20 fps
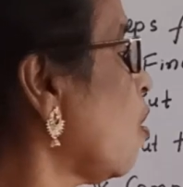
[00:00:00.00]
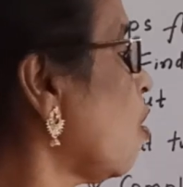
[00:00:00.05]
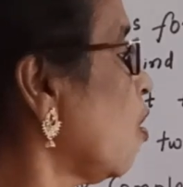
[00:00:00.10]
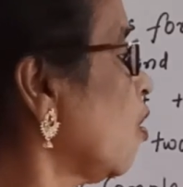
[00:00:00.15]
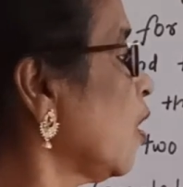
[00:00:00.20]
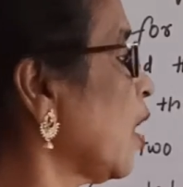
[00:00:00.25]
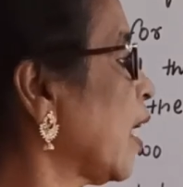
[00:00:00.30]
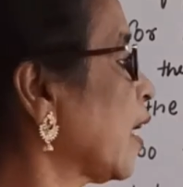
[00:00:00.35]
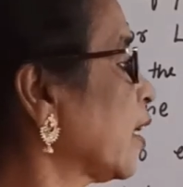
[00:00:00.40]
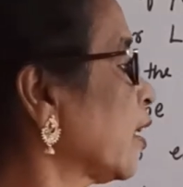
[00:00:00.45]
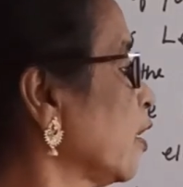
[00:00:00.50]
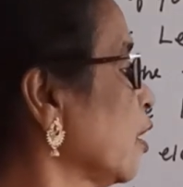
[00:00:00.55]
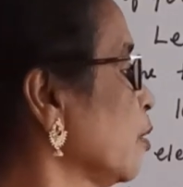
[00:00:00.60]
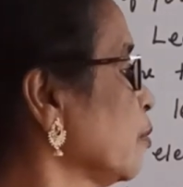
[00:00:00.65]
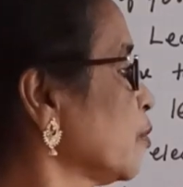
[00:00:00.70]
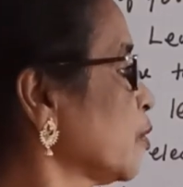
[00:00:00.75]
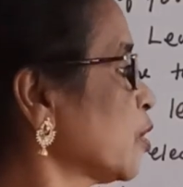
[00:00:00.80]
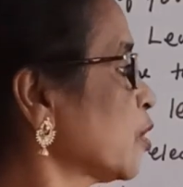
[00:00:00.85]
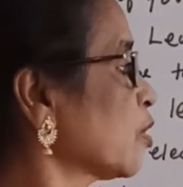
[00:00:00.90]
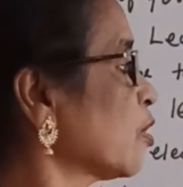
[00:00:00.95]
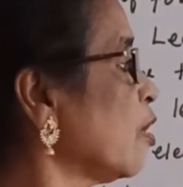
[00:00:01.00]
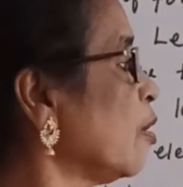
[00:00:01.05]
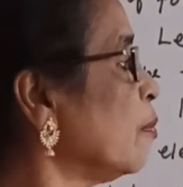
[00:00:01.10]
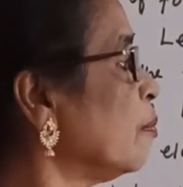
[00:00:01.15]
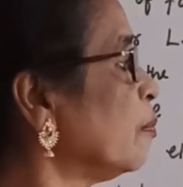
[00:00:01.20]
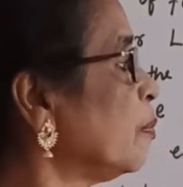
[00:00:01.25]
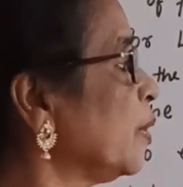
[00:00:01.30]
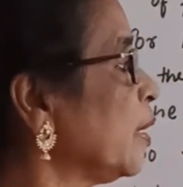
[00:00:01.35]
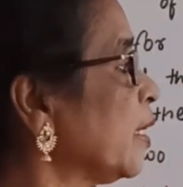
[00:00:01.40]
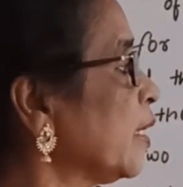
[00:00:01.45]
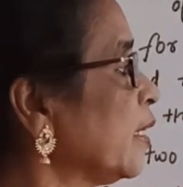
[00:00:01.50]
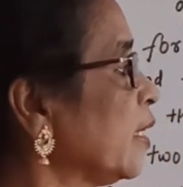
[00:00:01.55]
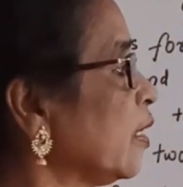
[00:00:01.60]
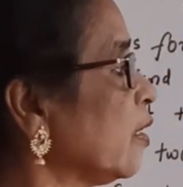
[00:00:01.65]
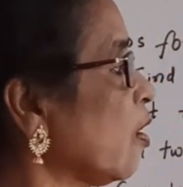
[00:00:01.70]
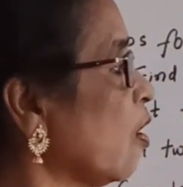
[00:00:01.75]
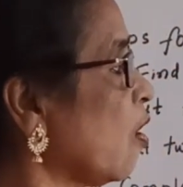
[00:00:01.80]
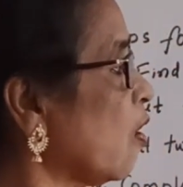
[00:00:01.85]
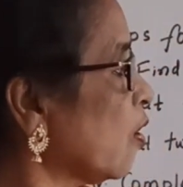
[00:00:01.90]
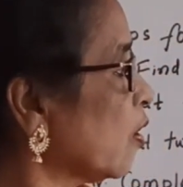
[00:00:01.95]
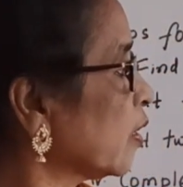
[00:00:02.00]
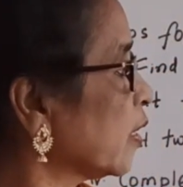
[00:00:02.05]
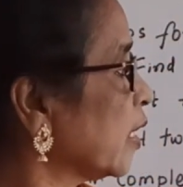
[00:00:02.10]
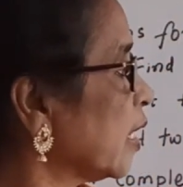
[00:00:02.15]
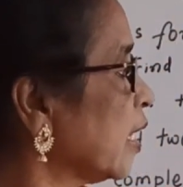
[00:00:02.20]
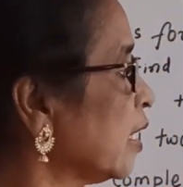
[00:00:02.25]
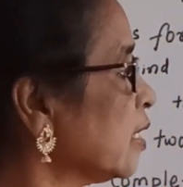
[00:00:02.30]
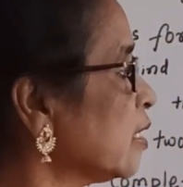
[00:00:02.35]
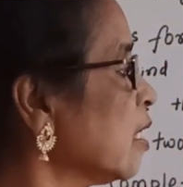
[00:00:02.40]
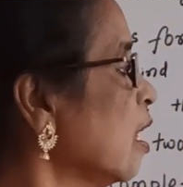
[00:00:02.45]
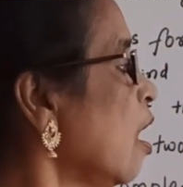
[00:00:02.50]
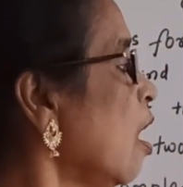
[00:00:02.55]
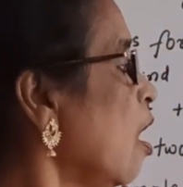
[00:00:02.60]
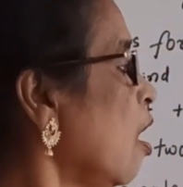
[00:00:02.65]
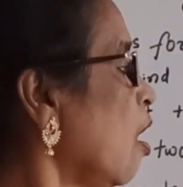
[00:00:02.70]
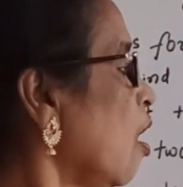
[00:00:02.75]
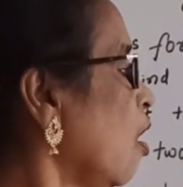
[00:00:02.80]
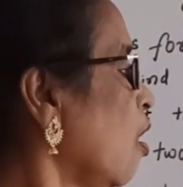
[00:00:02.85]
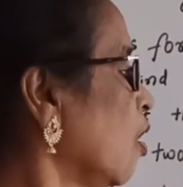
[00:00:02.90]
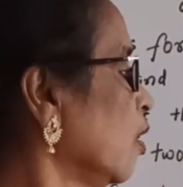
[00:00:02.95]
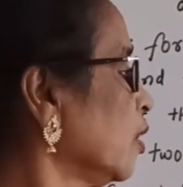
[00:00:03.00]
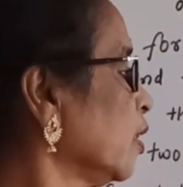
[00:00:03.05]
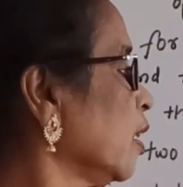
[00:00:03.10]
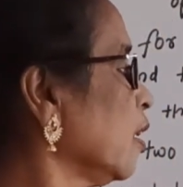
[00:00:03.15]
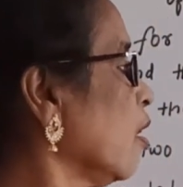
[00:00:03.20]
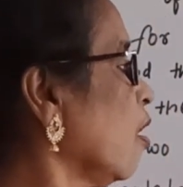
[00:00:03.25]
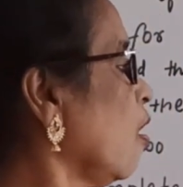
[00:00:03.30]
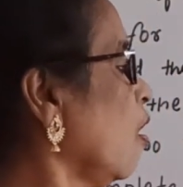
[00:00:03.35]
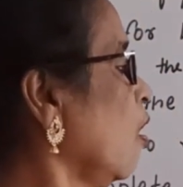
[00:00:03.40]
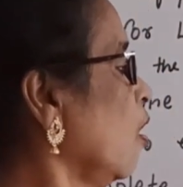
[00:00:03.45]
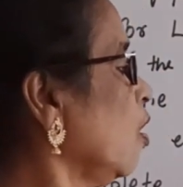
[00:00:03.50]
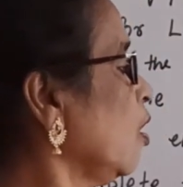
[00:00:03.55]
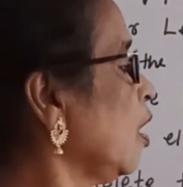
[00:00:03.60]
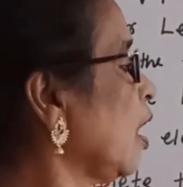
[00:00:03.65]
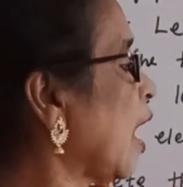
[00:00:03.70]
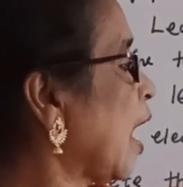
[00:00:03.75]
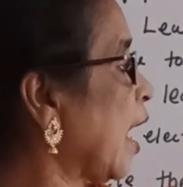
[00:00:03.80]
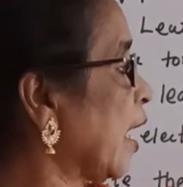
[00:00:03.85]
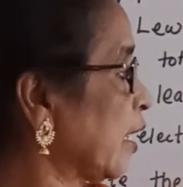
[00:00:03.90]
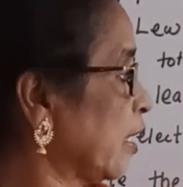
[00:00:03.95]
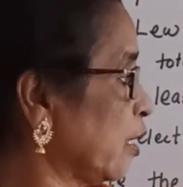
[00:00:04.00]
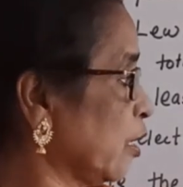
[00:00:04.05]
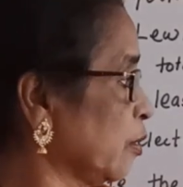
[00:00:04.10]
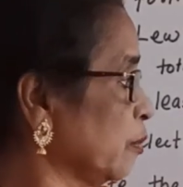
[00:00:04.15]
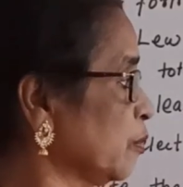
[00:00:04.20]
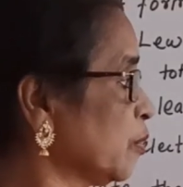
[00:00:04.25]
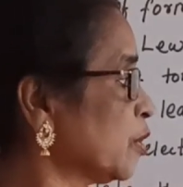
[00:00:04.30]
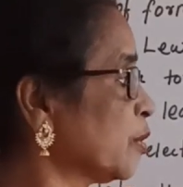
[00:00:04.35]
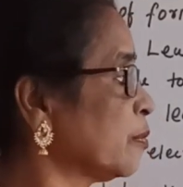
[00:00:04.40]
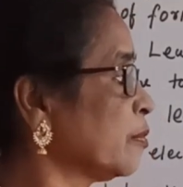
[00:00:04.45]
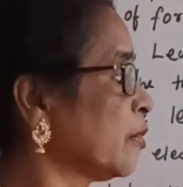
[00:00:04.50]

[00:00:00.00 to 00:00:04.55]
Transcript: all atoms. Complete the octets on the all atoms.